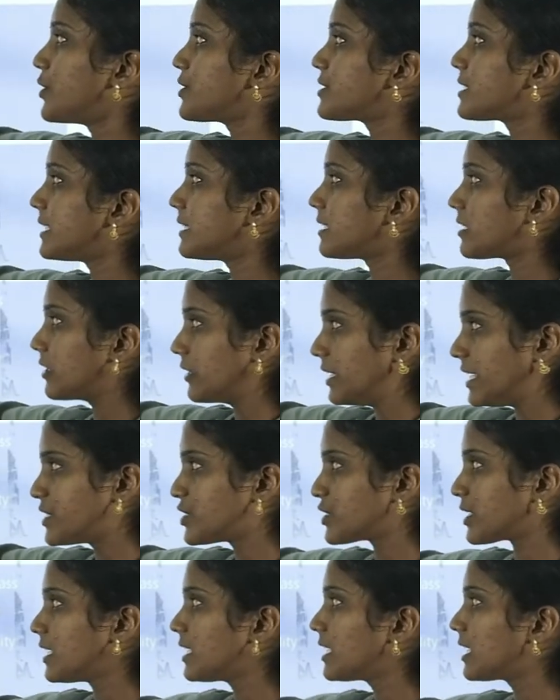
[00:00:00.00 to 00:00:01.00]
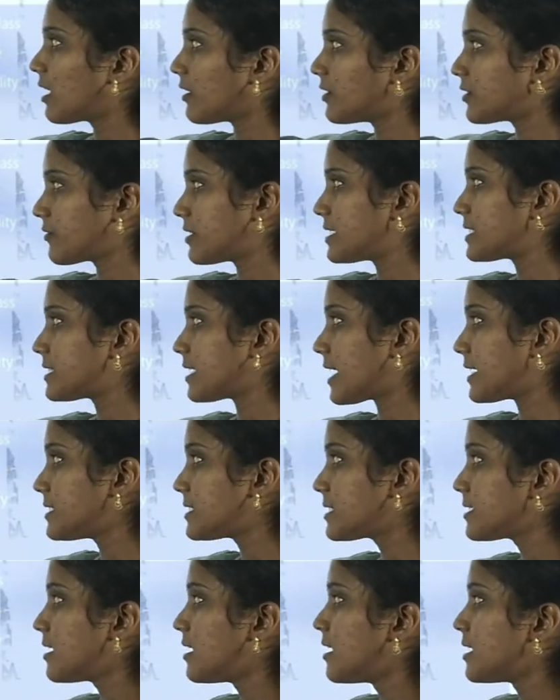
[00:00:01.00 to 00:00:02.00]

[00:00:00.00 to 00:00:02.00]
to see the region, country size,